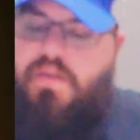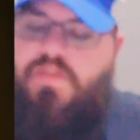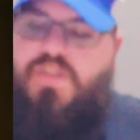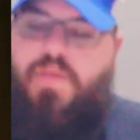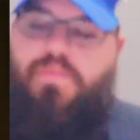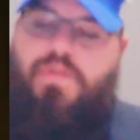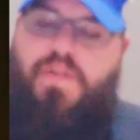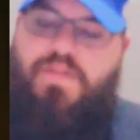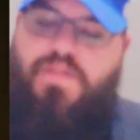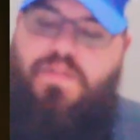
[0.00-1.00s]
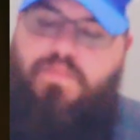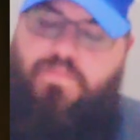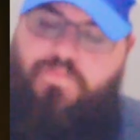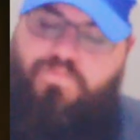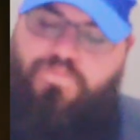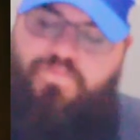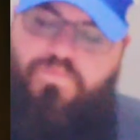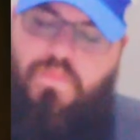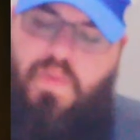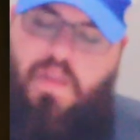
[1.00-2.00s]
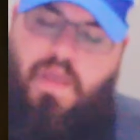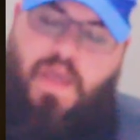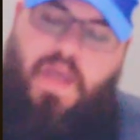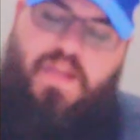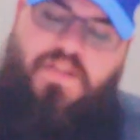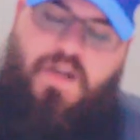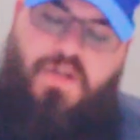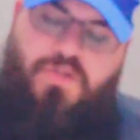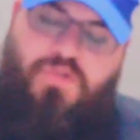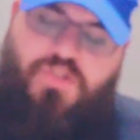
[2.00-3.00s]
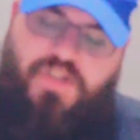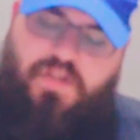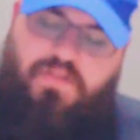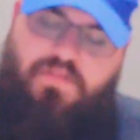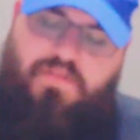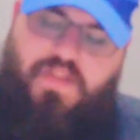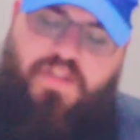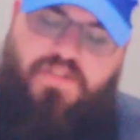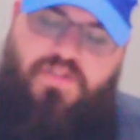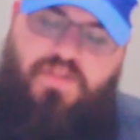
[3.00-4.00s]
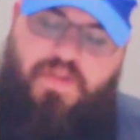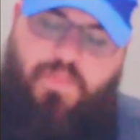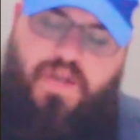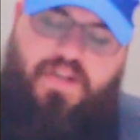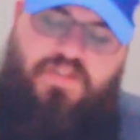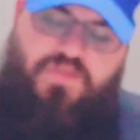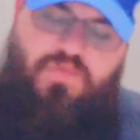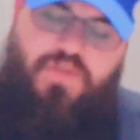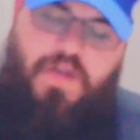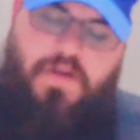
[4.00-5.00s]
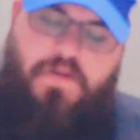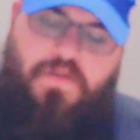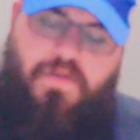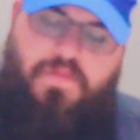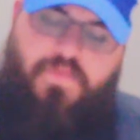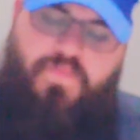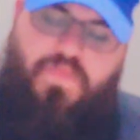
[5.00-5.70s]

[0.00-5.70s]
Chapter 19. And Yahusha entered and passed through Jericho.